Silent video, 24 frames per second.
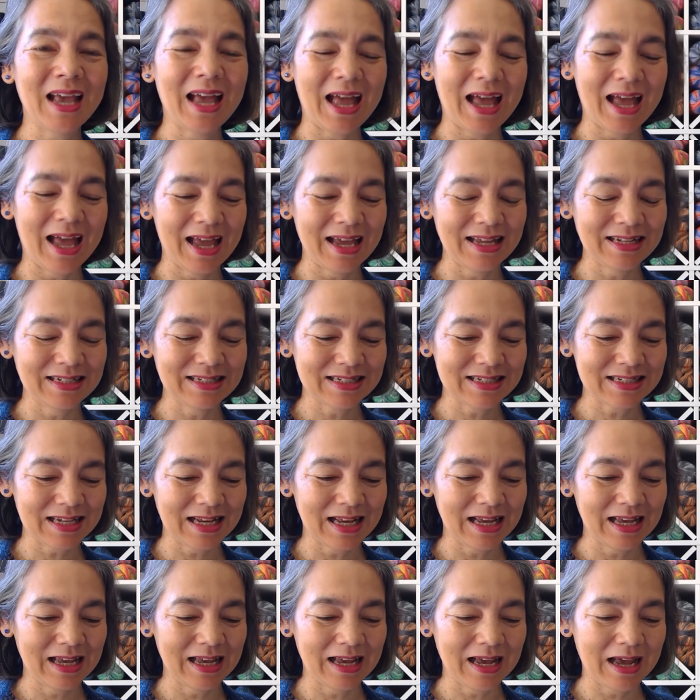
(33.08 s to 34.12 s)
and
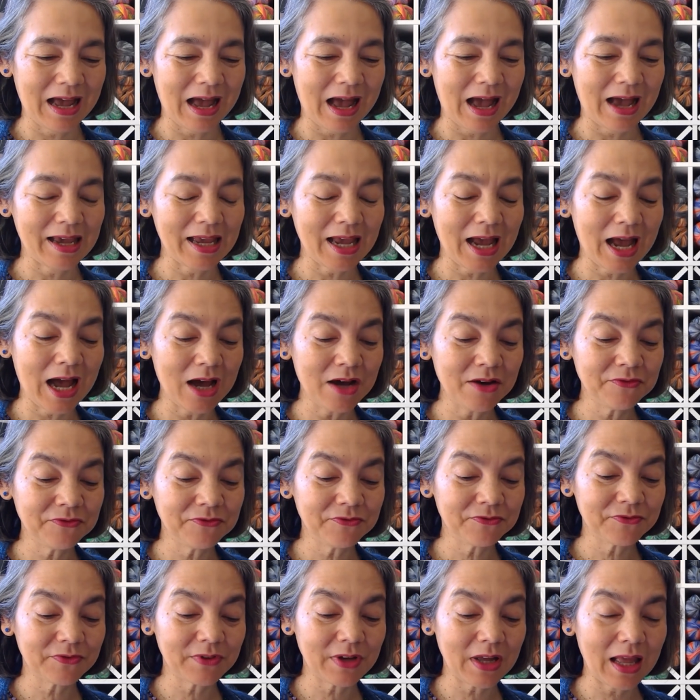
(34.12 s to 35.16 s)
I have
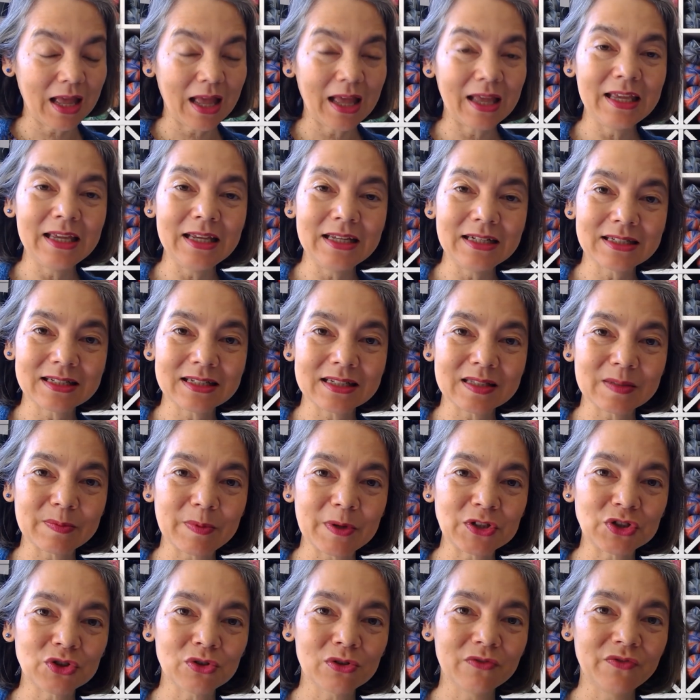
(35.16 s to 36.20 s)
8
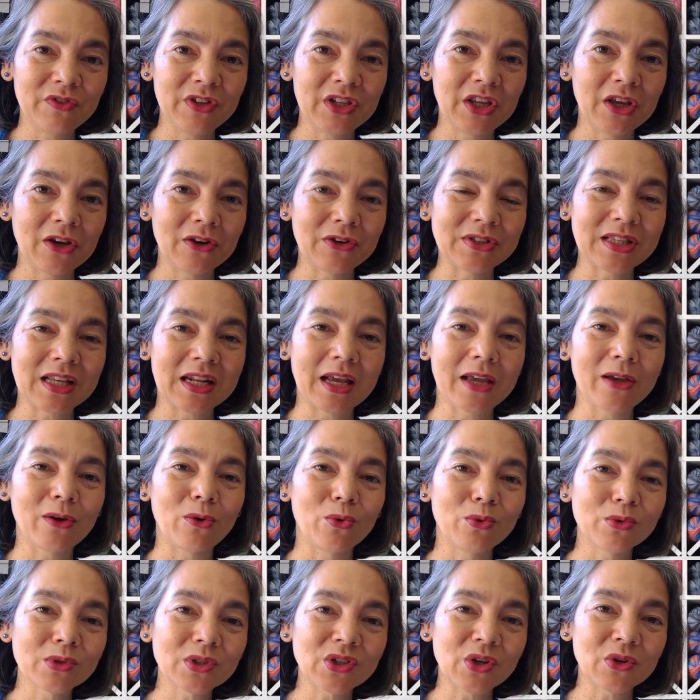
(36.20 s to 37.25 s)
special videos that I
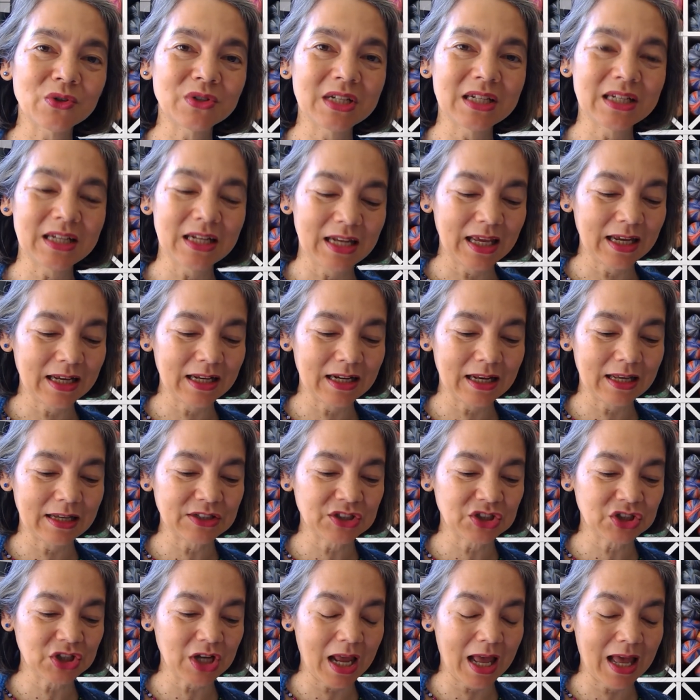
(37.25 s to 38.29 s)
also did in
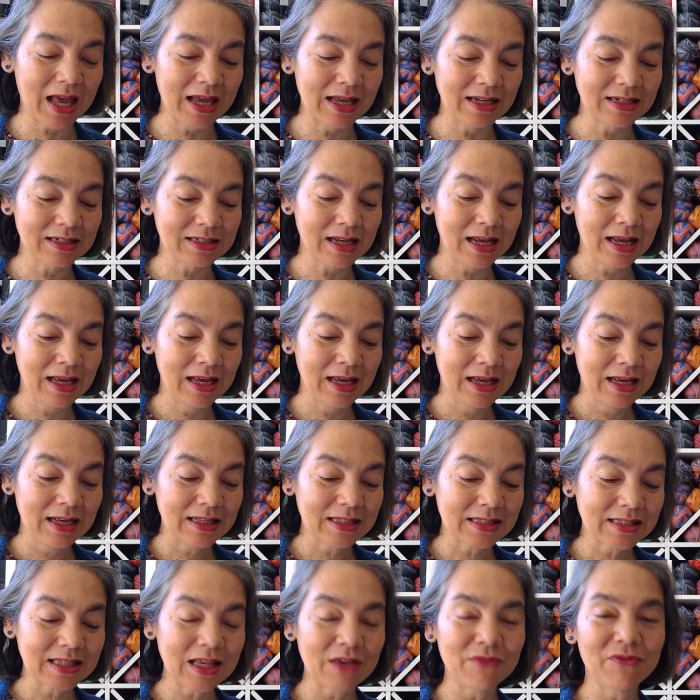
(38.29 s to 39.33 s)
English and
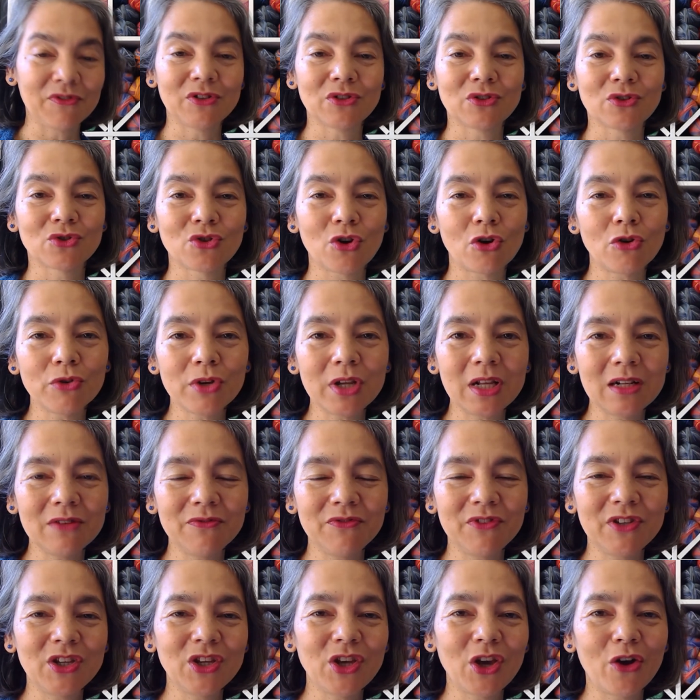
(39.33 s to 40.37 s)
7 tutorial
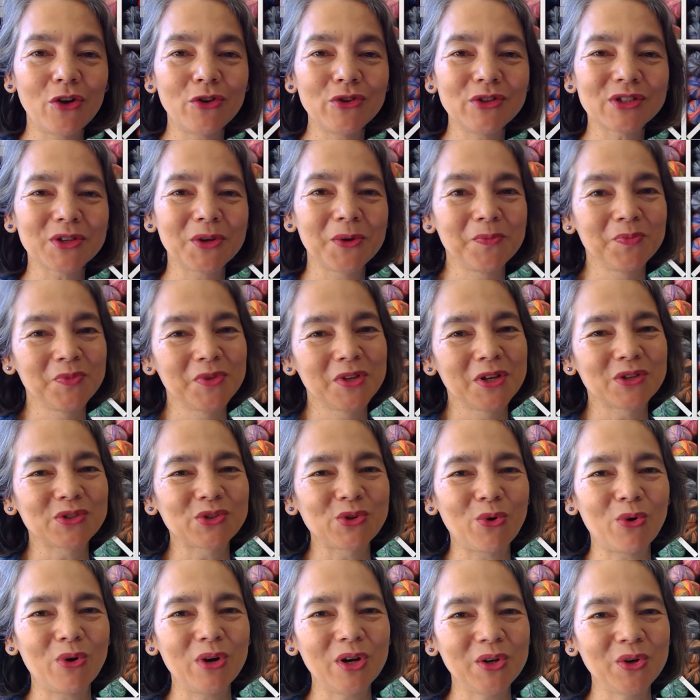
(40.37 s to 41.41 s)
videos.
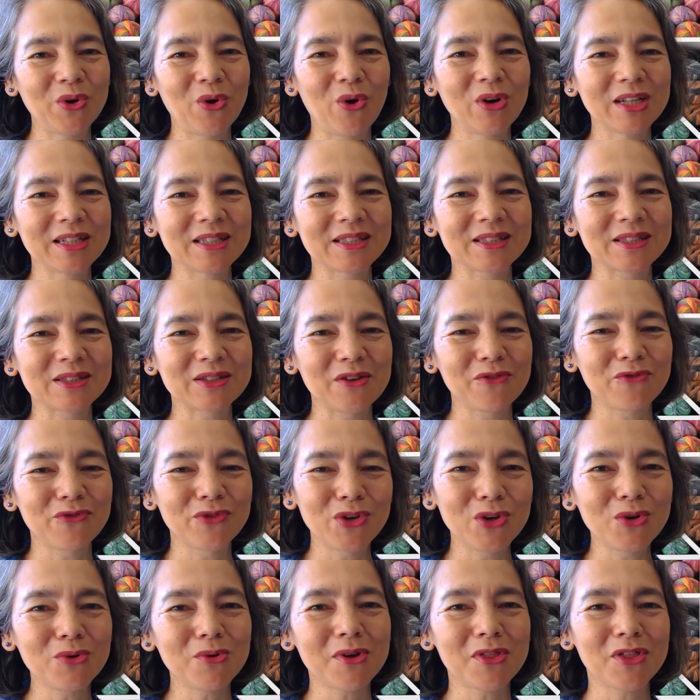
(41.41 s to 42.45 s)
So all in all, it's
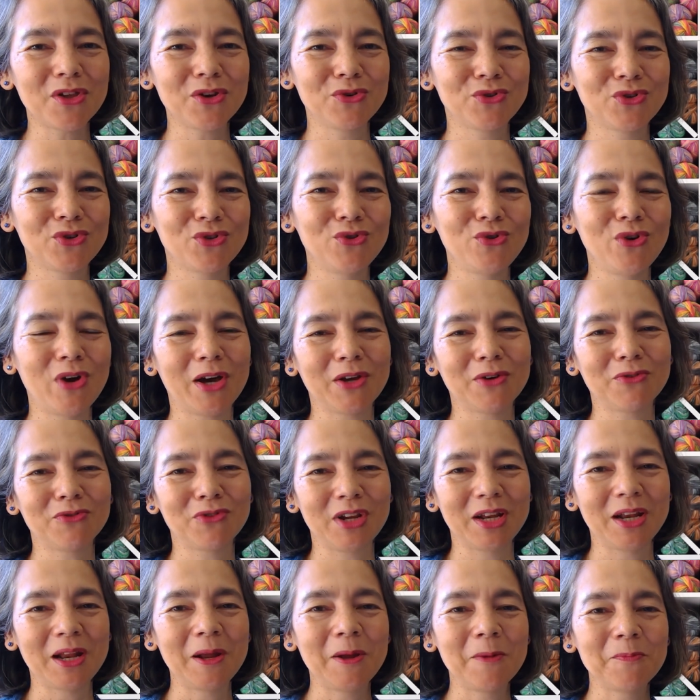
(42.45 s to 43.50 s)
fewer than 200,